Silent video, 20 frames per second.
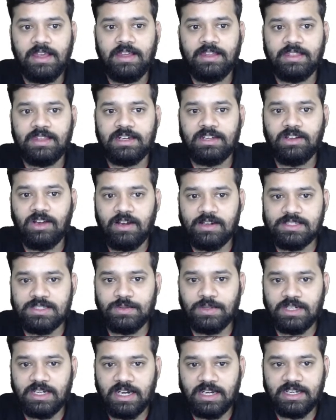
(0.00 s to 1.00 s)
The talks
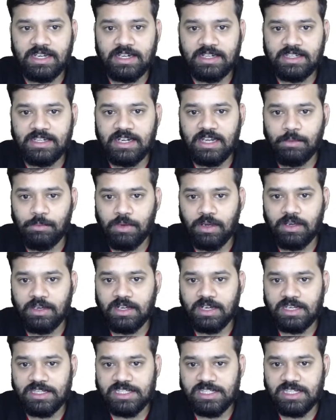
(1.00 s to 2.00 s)
were conducted among
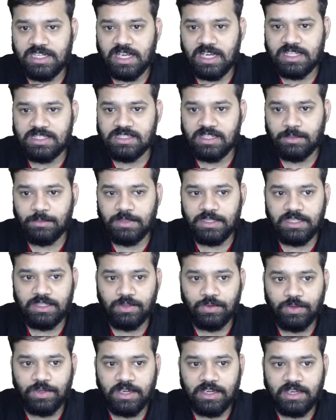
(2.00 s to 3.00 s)
Russia, Germany,
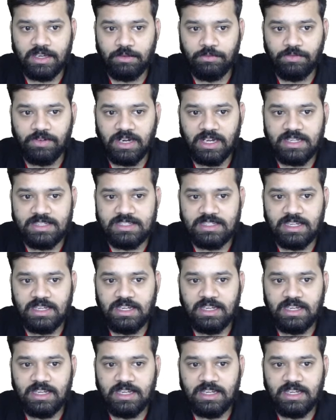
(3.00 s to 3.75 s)
Ukraine, and France.